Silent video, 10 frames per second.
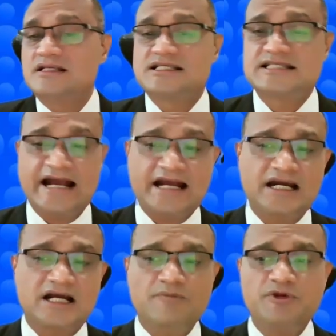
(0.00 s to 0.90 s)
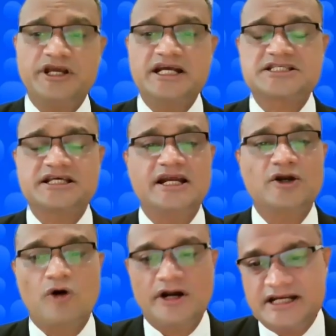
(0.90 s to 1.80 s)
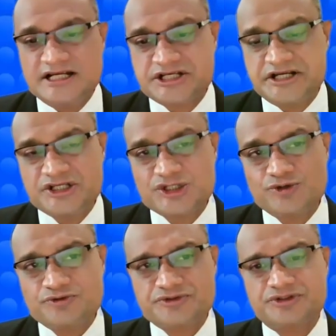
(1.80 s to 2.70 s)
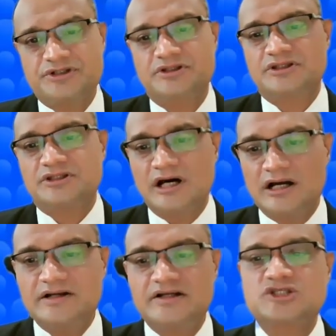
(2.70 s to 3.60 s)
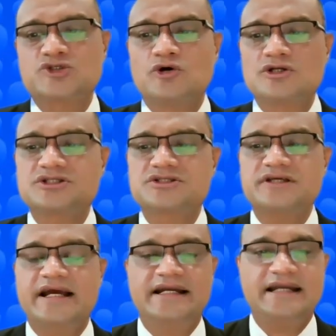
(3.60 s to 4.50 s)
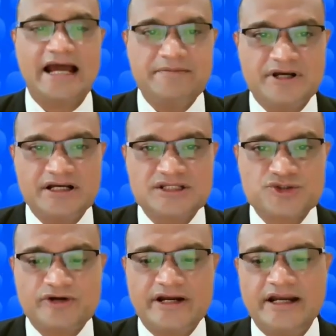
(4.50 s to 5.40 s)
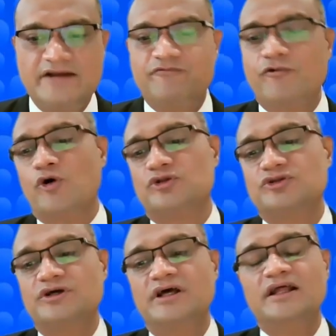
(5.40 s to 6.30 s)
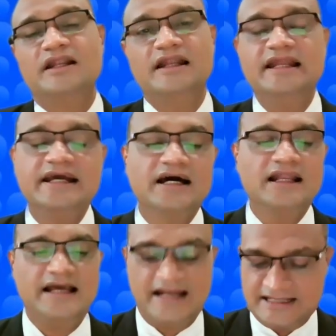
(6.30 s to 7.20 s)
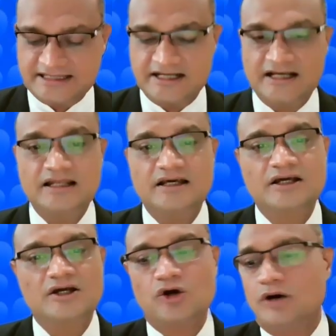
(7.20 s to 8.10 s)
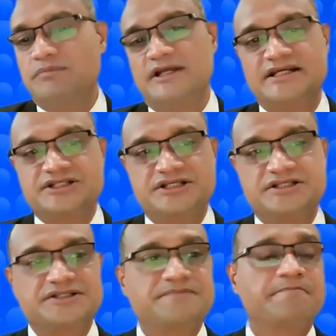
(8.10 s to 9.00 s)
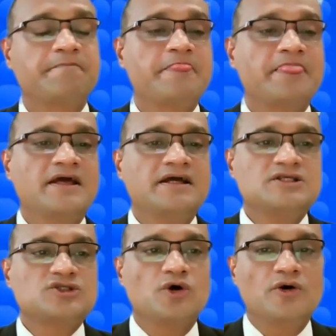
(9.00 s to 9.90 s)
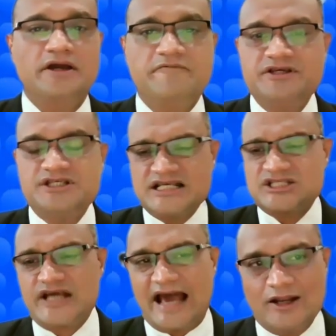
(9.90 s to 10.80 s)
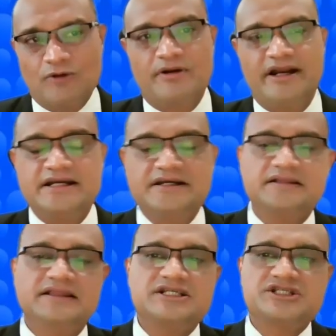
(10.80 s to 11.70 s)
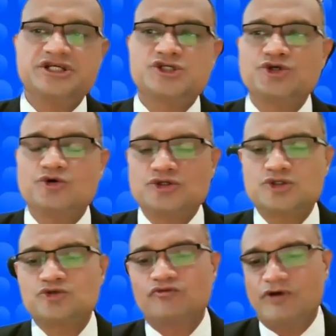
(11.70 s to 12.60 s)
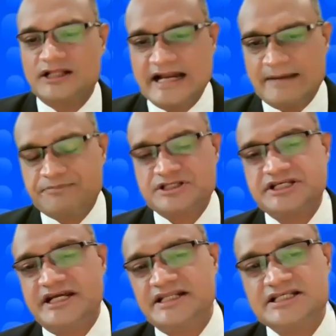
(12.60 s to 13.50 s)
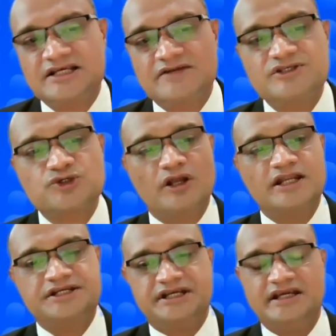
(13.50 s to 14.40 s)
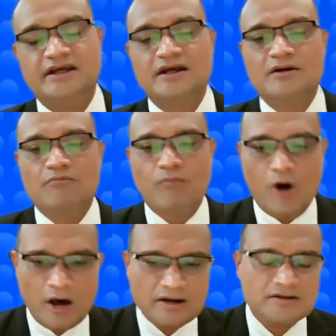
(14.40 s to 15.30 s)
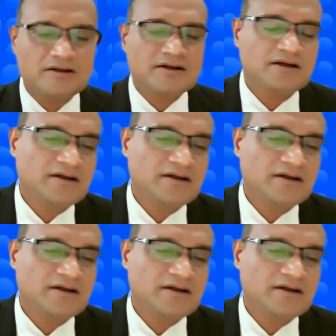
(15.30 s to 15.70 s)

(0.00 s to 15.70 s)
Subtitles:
Second, communication and coordination issues. Third, resource and time constraint. And fourth, legal and ethical complications. So, if we just elaborate these issues to further appreciate the service quality more